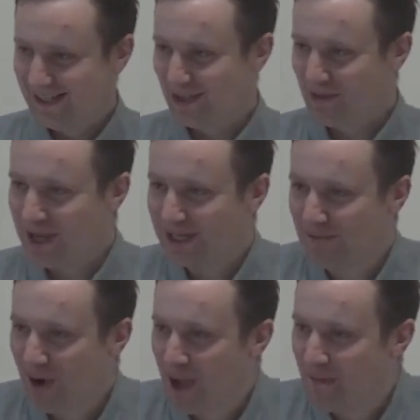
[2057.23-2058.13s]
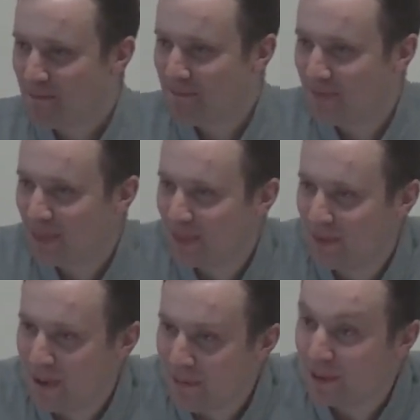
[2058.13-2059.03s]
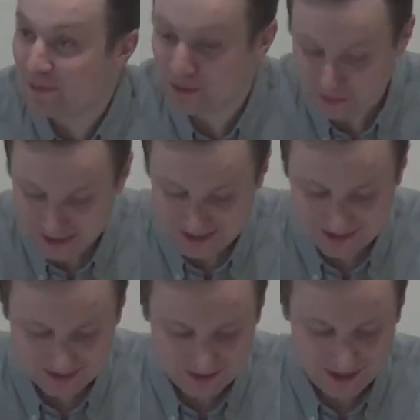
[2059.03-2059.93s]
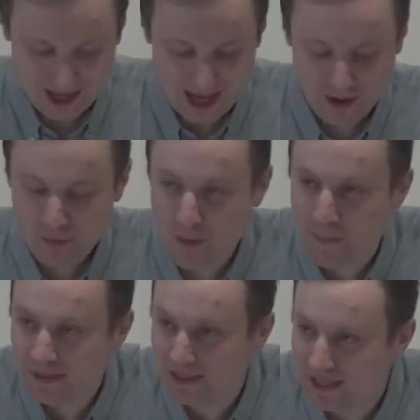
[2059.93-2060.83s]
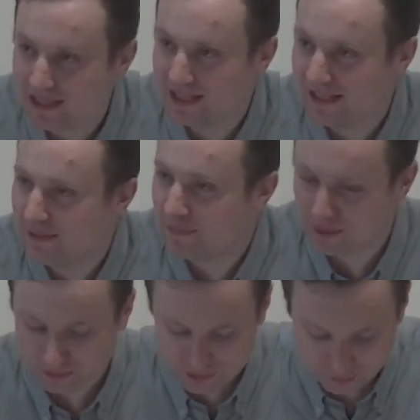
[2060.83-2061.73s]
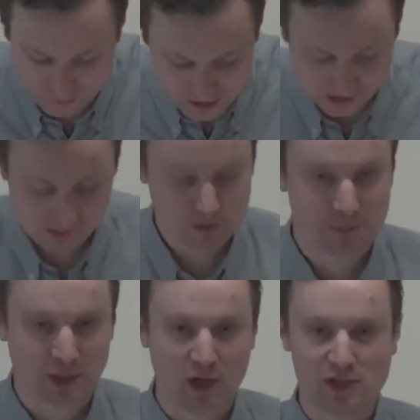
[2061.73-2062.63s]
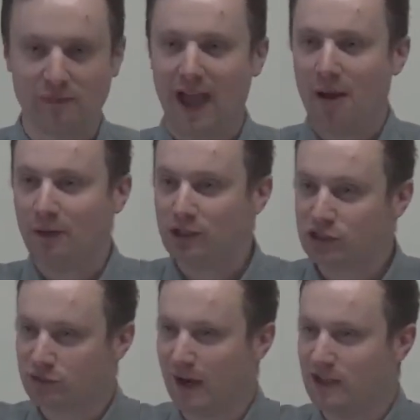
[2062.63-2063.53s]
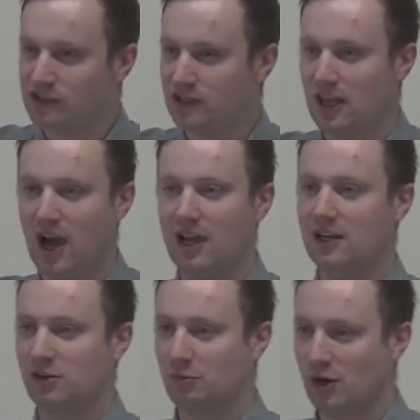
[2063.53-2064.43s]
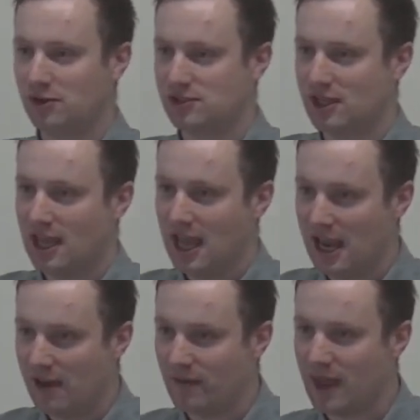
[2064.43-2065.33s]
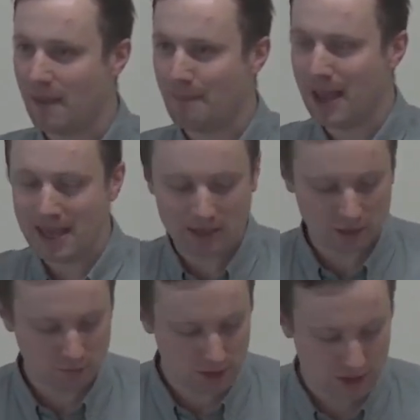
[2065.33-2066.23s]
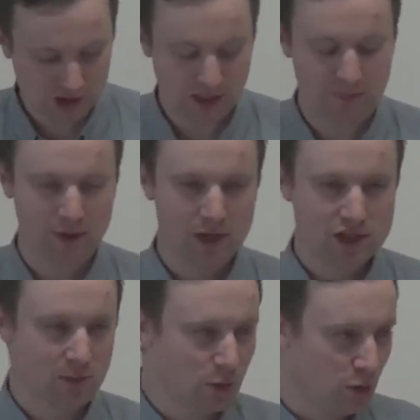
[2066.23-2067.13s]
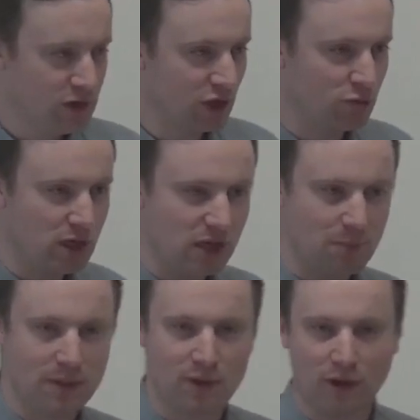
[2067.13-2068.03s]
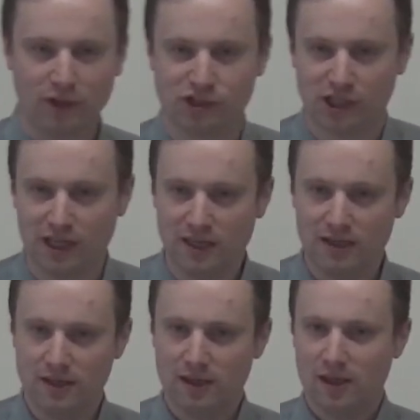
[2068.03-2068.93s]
so the reason why the people of Crete uh, were particularly difficult to reach was because of how entrenched the island was in their pagan worship. So, according to Greek mythology,